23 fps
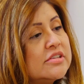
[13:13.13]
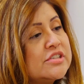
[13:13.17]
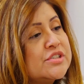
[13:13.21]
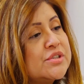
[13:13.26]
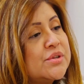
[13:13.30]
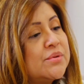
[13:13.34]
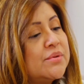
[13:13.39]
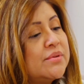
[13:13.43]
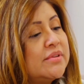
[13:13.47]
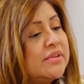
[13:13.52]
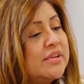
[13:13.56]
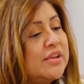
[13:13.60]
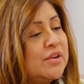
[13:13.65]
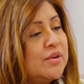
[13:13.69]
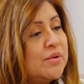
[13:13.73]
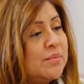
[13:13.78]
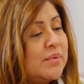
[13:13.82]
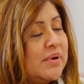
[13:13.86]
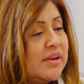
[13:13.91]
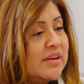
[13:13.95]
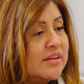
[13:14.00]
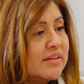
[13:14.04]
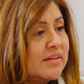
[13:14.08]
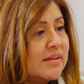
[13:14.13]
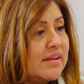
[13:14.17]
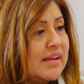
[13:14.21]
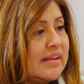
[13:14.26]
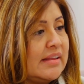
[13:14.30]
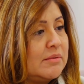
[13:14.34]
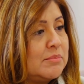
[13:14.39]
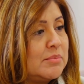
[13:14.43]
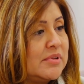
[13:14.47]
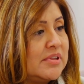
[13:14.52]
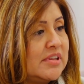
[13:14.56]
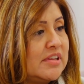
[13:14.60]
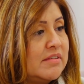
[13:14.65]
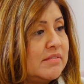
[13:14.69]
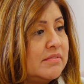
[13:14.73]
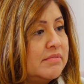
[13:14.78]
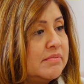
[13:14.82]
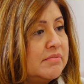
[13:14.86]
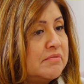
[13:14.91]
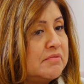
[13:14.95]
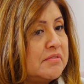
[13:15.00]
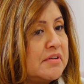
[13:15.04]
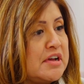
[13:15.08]
So you know what, I believe
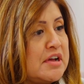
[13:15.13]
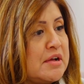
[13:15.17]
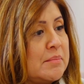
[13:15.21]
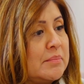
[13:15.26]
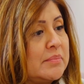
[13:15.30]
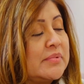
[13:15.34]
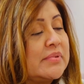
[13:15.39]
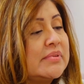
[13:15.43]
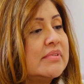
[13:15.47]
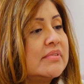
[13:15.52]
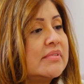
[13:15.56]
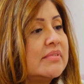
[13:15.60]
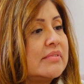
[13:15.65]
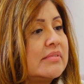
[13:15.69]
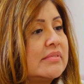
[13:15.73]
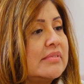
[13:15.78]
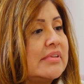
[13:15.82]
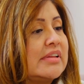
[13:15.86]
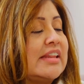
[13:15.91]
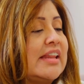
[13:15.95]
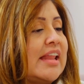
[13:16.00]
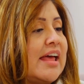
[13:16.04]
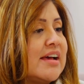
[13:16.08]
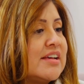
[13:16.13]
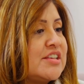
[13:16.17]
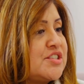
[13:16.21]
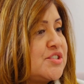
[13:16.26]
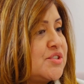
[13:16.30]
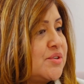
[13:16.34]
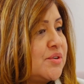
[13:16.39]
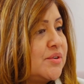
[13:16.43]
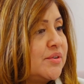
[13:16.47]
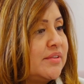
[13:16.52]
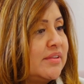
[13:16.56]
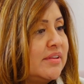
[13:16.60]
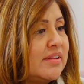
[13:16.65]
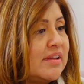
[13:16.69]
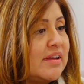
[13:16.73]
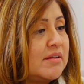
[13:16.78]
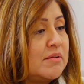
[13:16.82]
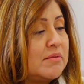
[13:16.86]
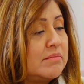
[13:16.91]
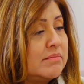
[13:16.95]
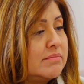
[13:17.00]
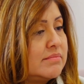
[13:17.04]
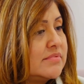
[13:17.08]
last year
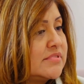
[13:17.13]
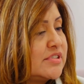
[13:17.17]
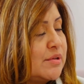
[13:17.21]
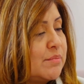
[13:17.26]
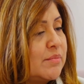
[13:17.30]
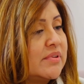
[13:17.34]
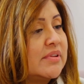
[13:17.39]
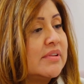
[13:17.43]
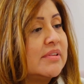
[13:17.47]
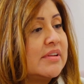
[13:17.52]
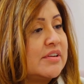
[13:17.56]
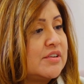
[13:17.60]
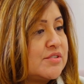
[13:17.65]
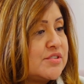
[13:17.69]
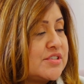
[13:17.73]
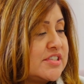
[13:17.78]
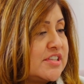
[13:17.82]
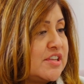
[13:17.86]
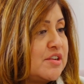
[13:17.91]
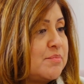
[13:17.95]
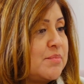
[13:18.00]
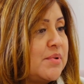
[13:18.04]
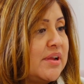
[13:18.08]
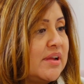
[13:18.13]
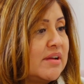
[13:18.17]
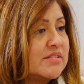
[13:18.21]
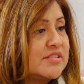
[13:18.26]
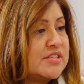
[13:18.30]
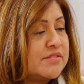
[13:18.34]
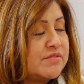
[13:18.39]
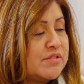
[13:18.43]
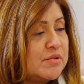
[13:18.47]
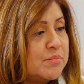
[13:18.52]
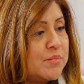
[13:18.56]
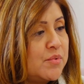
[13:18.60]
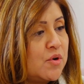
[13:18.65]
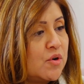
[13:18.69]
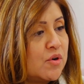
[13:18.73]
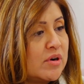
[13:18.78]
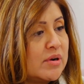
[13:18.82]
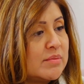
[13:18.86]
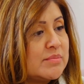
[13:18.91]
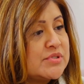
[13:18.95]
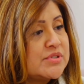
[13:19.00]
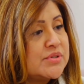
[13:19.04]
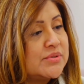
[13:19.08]
some of the lenders did bring out different
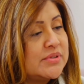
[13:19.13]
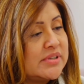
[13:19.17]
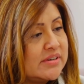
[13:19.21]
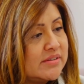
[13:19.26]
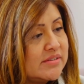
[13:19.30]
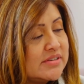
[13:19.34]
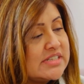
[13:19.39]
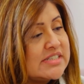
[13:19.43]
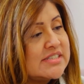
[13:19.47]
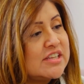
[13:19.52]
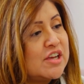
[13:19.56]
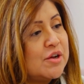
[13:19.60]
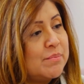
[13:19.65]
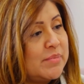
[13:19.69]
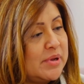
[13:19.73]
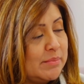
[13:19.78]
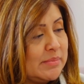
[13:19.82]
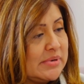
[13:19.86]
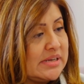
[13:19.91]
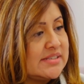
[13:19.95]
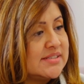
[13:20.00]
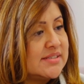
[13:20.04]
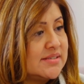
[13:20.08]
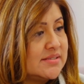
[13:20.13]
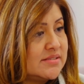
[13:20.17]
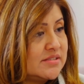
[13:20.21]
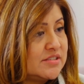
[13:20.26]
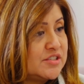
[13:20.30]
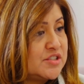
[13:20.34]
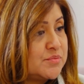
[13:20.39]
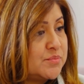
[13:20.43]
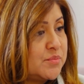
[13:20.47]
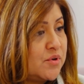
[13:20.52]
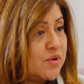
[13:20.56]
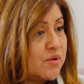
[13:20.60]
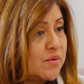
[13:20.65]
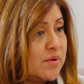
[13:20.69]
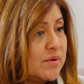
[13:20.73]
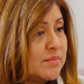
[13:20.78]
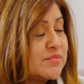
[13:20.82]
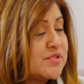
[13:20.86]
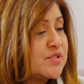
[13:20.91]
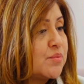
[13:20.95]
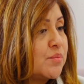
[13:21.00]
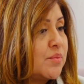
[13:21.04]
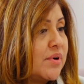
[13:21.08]
programs. So there is down payment assistance
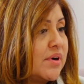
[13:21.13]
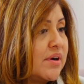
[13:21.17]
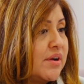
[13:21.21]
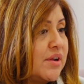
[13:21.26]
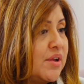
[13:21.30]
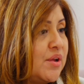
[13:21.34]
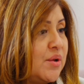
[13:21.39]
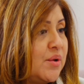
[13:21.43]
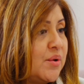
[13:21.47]
programs where,